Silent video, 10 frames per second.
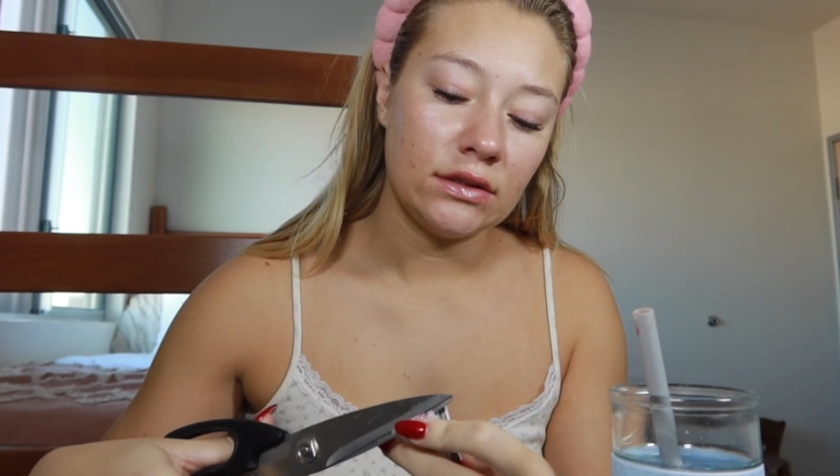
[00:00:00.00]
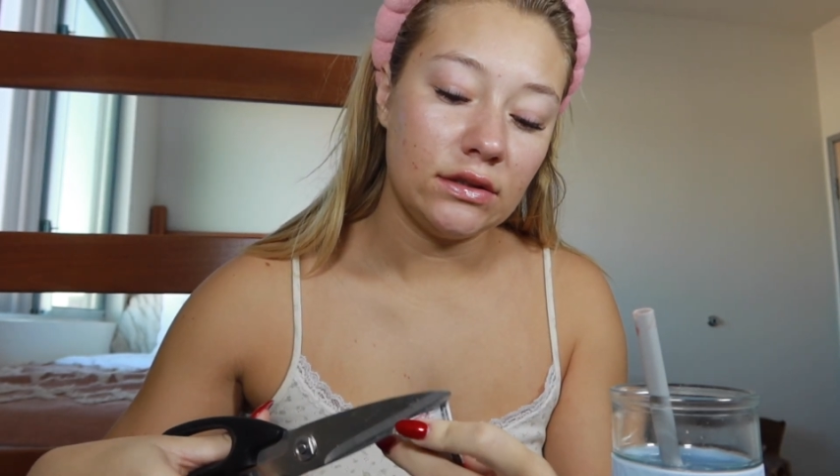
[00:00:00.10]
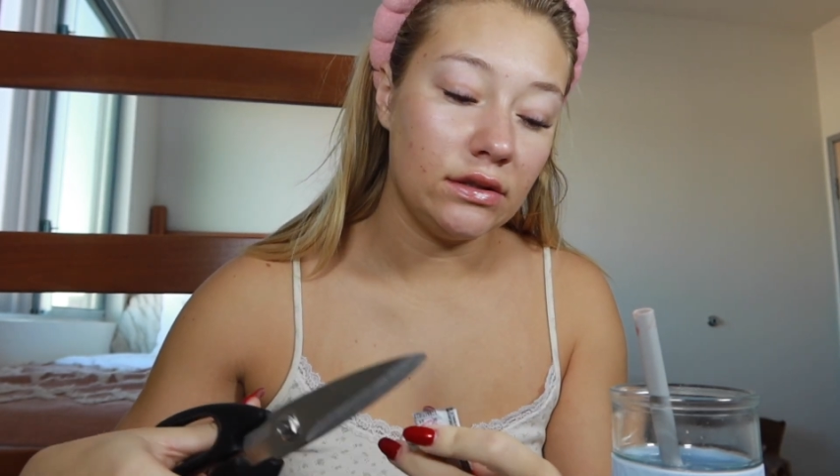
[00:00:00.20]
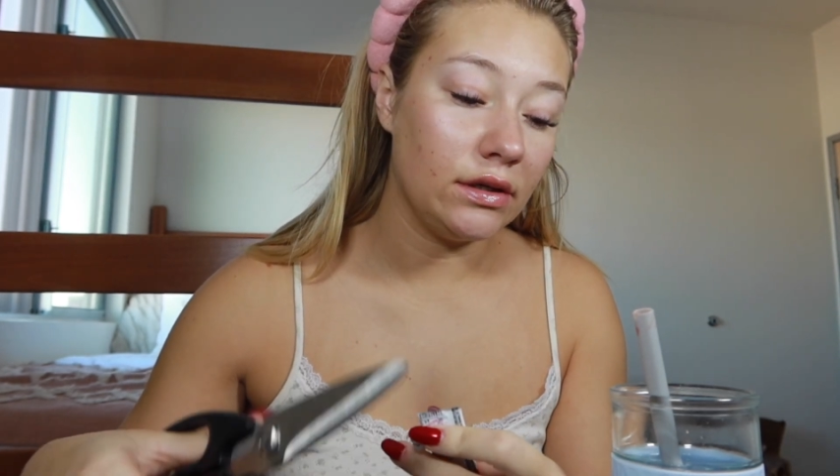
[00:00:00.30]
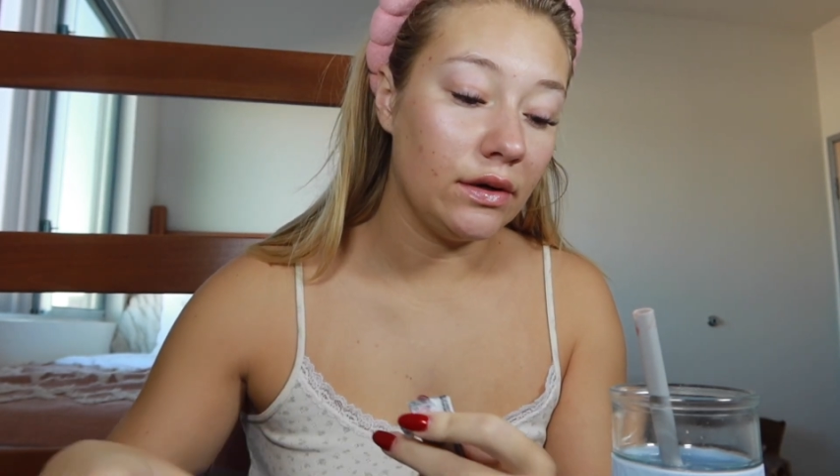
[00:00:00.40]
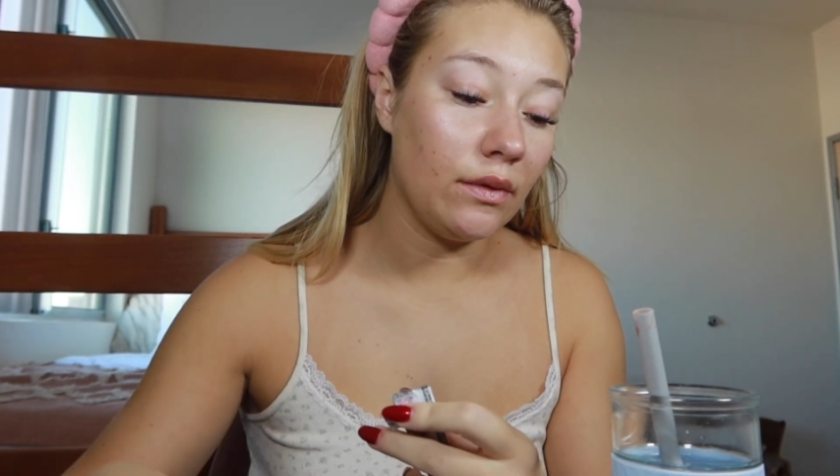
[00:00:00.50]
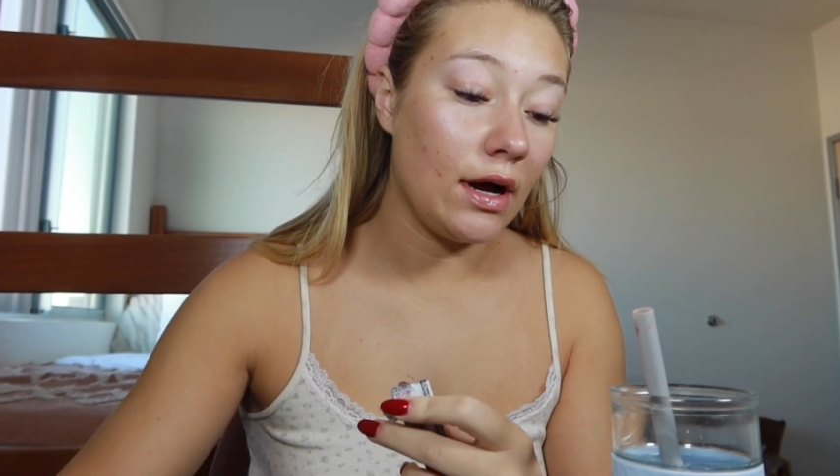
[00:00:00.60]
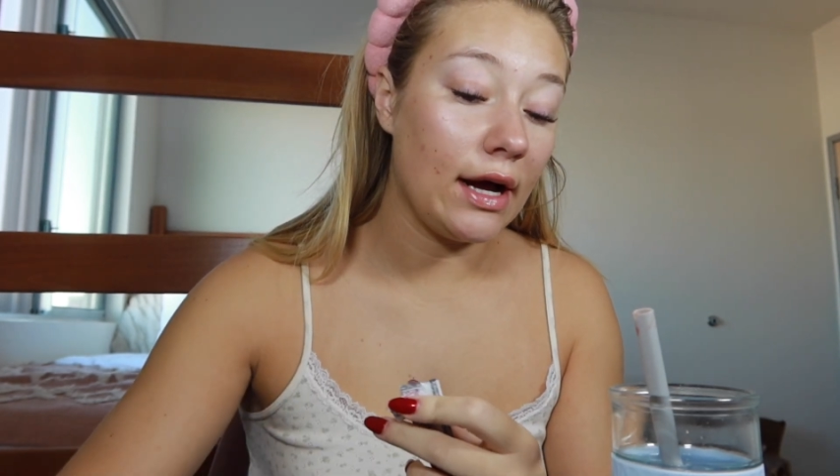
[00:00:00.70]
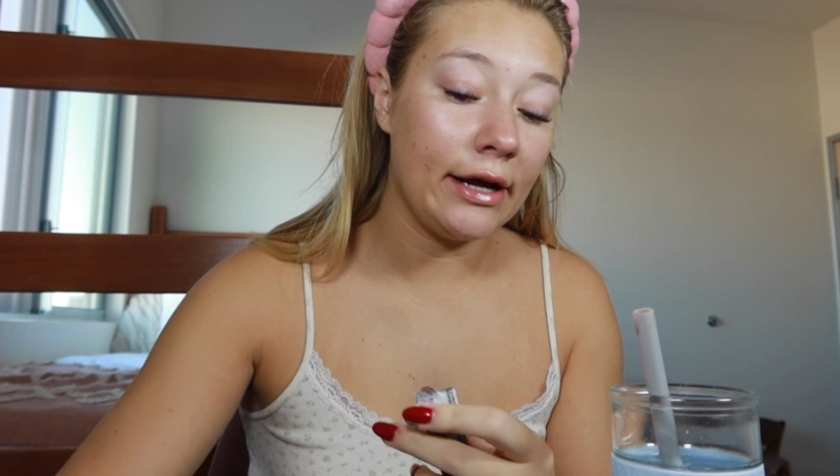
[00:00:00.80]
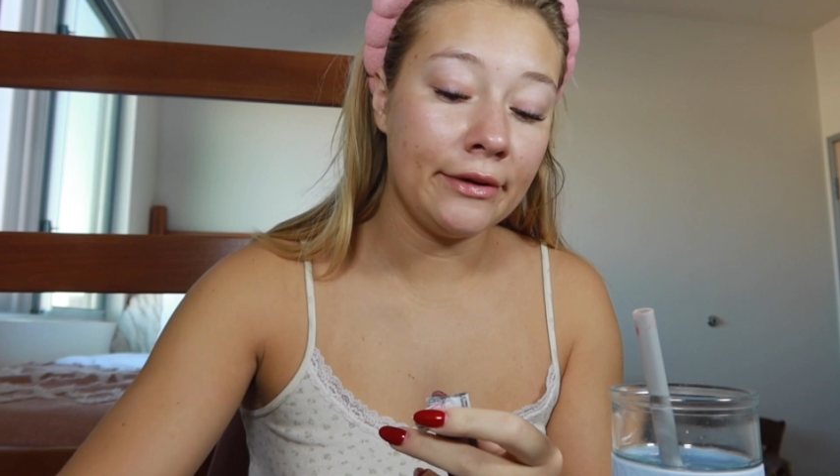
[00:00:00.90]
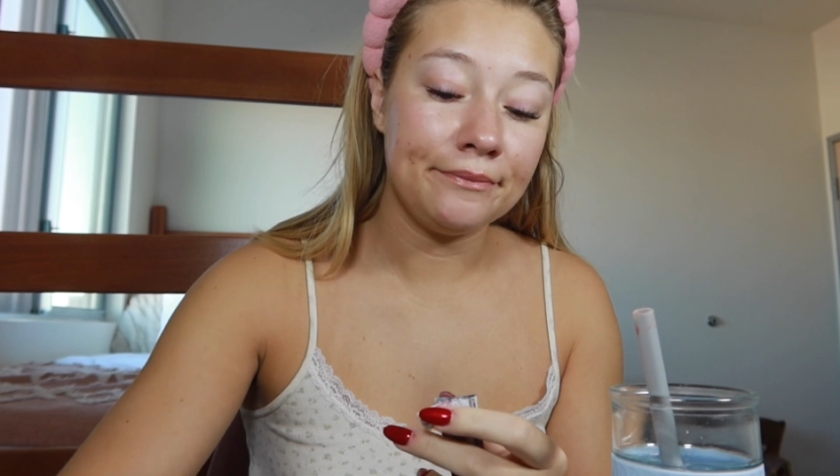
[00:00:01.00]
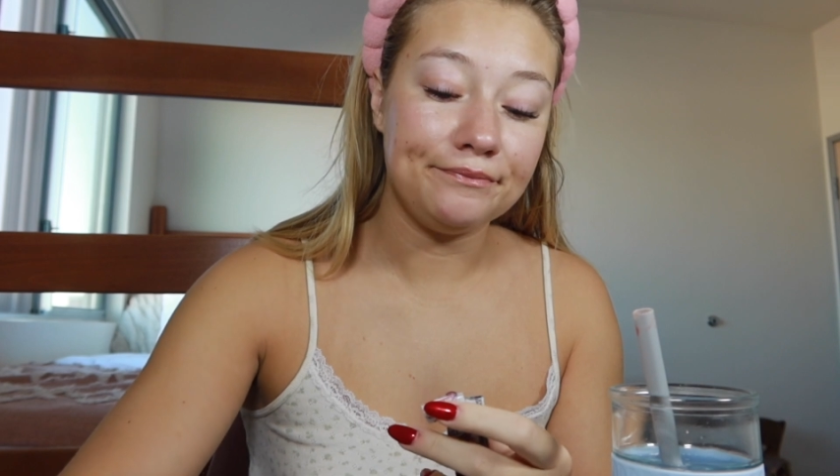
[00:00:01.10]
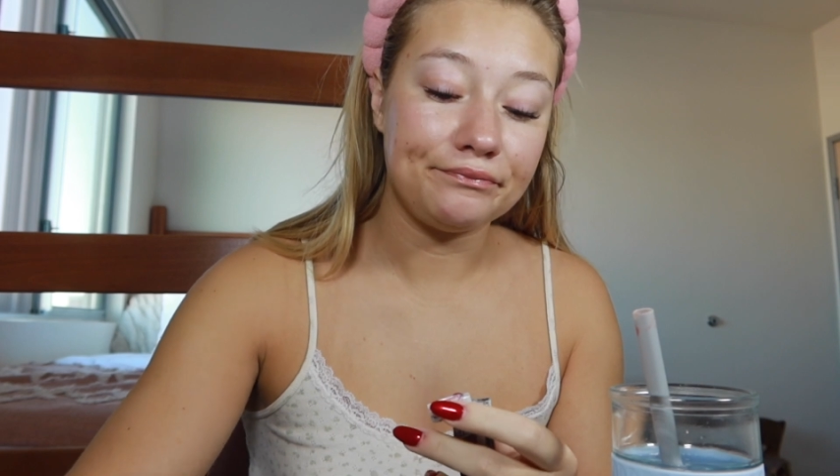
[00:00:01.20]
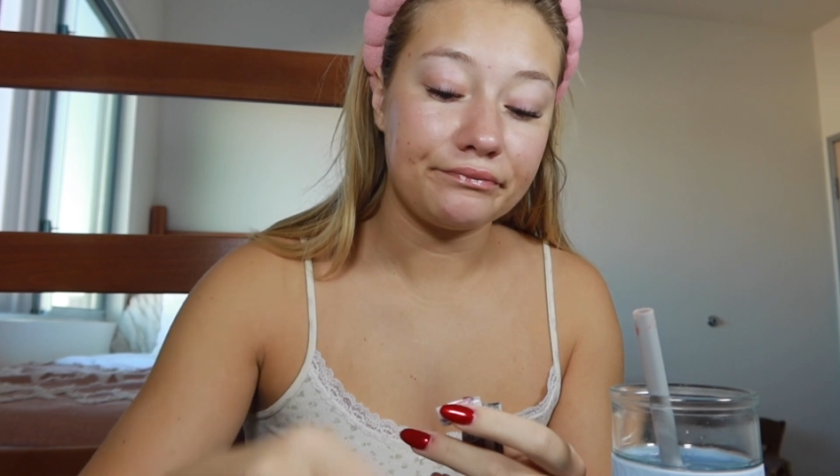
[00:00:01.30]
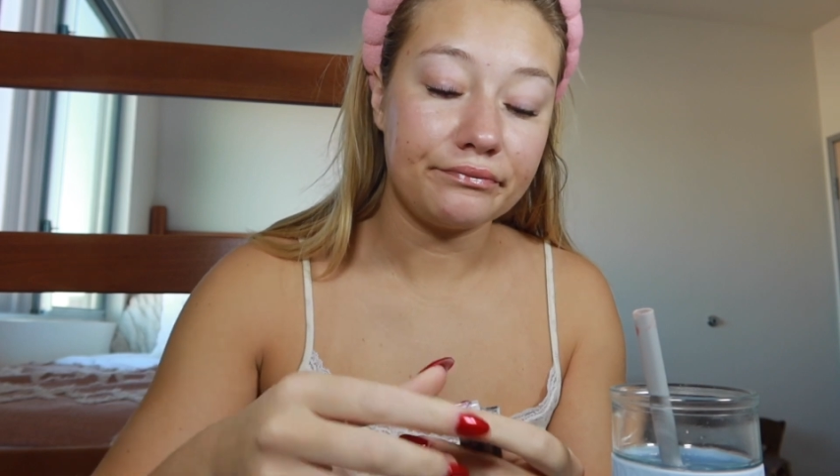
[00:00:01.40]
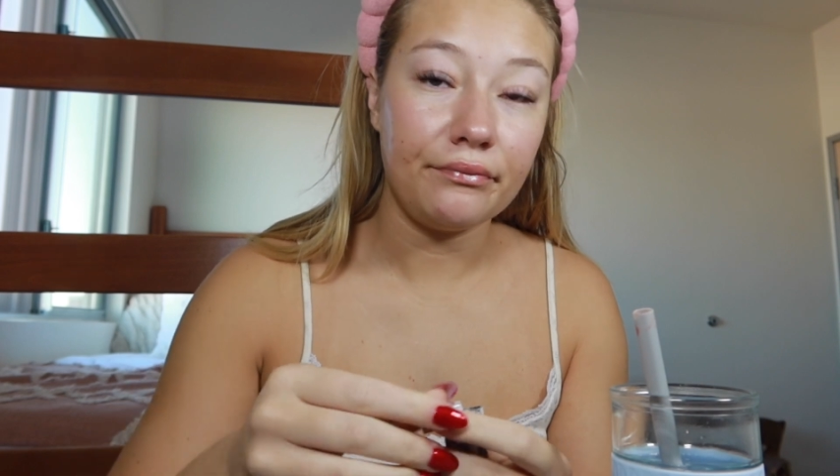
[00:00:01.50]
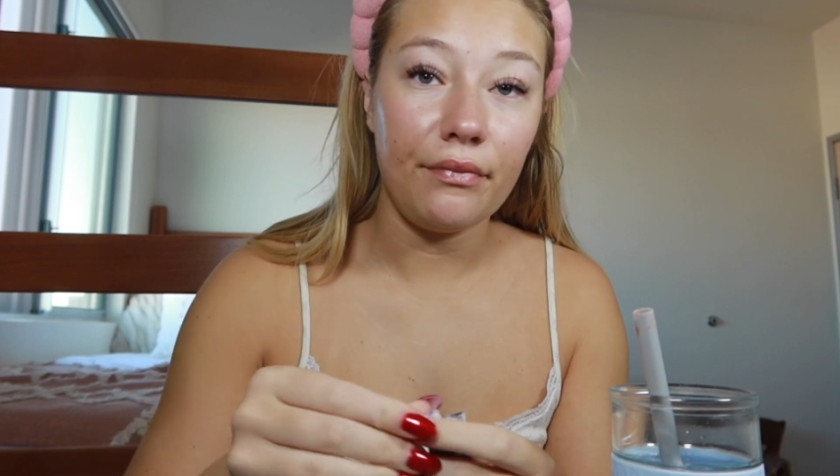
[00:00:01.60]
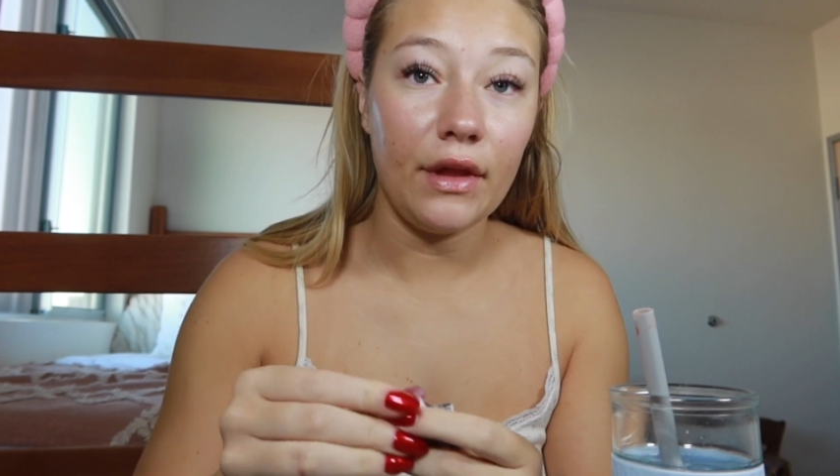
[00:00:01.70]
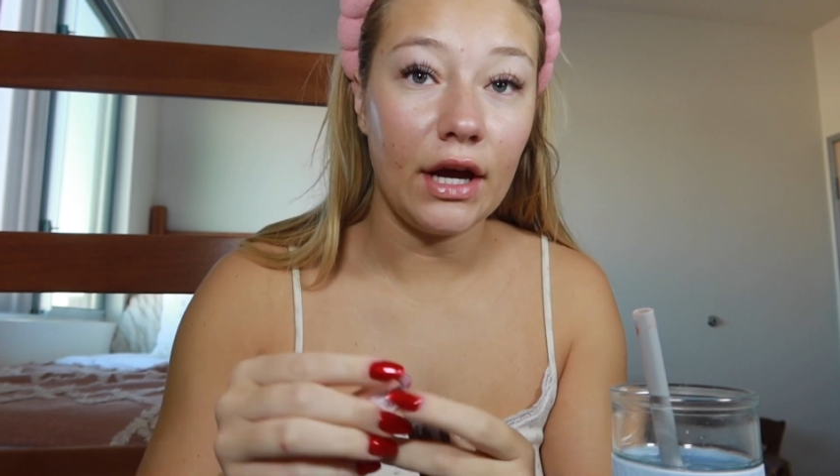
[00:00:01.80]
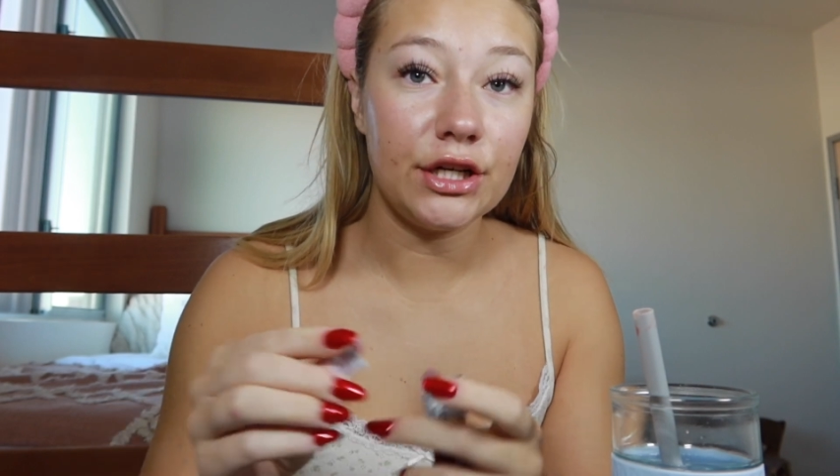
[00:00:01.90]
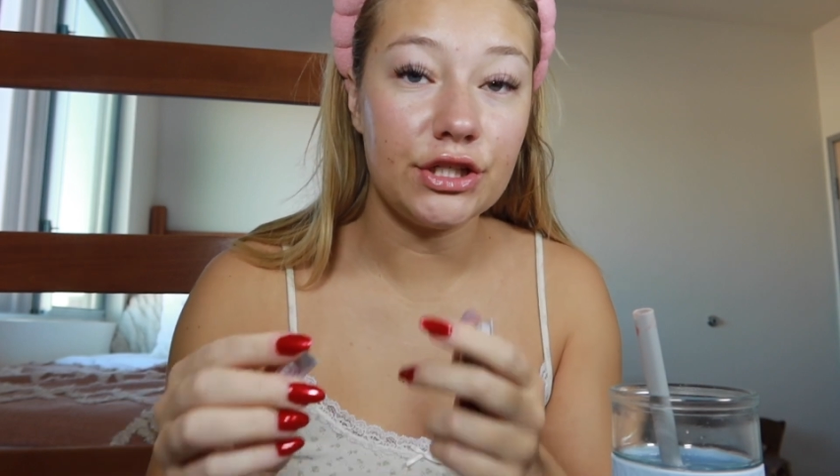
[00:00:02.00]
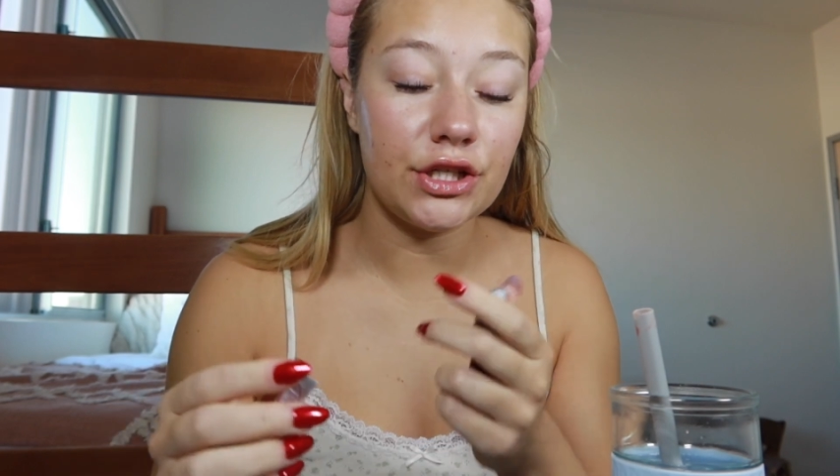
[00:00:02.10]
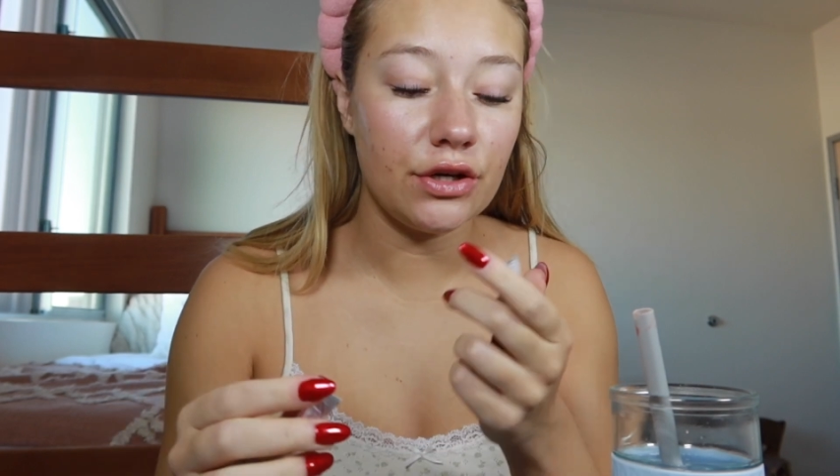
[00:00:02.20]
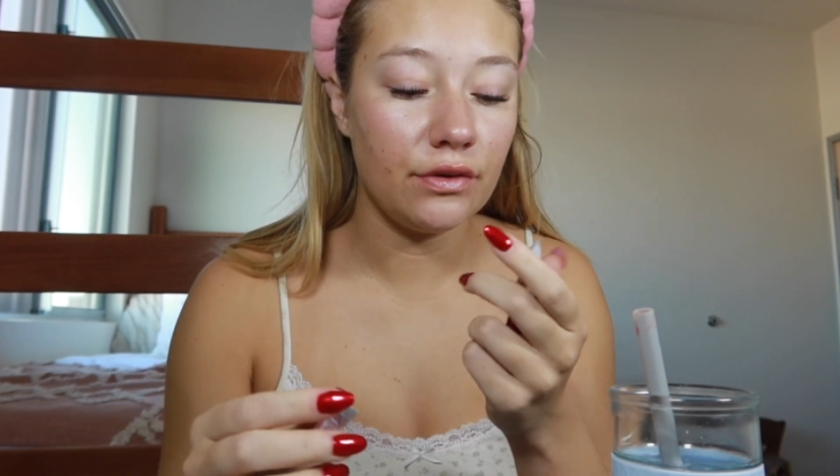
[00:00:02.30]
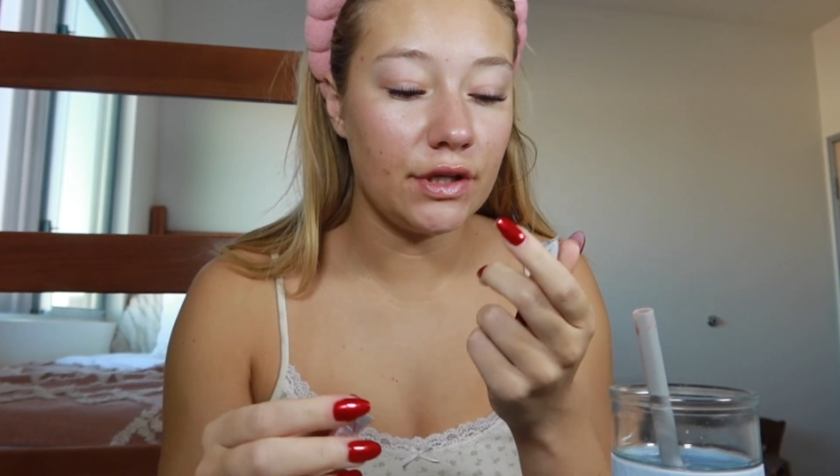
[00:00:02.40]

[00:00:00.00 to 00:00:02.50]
I don't know why. I just do.